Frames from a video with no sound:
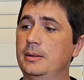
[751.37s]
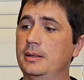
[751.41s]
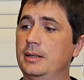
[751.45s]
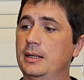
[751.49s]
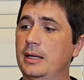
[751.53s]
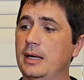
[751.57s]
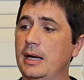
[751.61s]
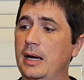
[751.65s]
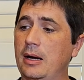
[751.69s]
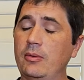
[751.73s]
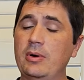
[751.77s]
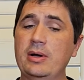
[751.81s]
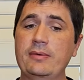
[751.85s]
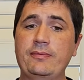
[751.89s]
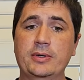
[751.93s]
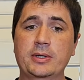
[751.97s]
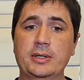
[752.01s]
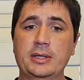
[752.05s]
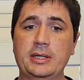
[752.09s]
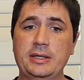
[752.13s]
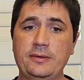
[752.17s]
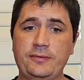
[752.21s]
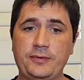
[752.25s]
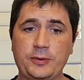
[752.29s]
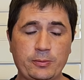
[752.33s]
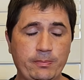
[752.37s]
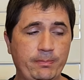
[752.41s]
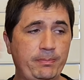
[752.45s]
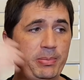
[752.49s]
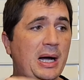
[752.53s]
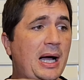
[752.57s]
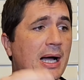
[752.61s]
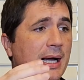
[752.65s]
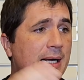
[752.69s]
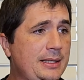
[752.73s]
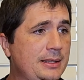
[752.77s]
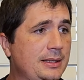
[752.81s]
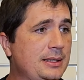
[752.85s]
However, if you
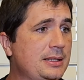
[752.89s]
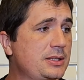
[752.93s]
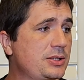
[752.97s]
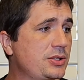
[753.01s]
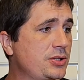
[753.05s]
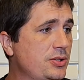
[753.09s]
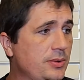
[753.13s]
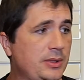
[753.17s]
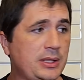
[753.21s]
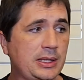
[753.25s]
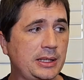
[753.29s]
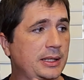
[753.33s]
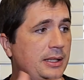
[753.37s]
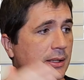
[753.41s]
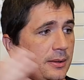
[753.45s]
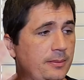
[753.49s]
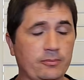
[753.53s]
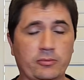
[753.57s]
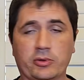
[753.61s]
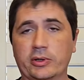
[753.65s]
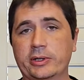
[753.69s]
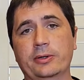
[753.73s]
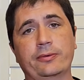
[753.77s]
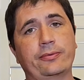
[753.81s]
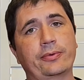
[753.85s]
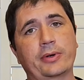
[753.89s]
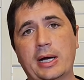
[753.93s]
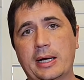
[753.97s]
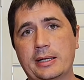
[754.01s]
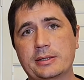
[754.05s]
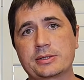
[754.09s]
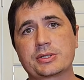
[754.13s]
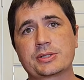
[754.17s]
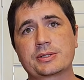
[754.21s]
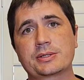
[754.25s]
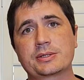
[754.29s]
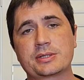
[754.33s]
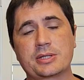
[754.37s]
buy these, you can get them real
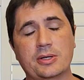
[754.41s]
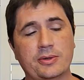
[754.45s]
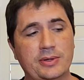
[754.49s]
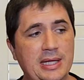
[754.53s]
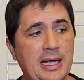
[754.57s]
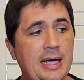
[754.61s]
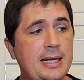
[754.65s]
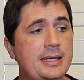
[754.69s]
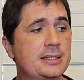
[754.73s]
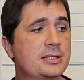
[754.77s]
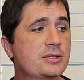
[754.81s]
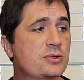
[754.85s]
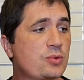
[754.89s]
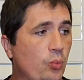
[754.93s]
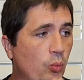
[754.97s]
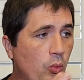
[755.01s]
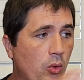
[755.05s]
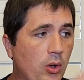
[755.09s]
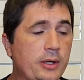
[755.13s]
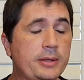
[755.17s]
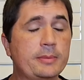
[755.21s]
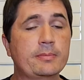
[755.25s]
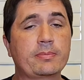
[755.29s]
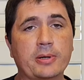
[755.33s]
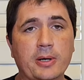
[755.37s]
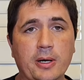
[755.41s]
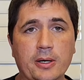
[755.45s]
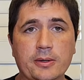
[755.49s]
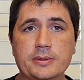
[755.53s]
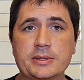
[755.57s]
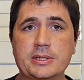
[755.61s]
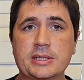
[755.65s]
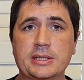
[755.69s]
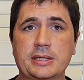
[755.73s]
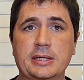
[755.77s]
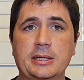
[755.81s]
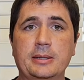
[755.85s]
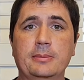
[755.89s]
fresh. So that is one pro to
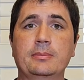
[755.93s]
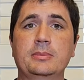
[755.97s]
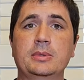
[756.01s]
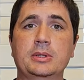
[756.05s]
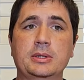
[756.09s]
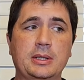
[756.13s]
them.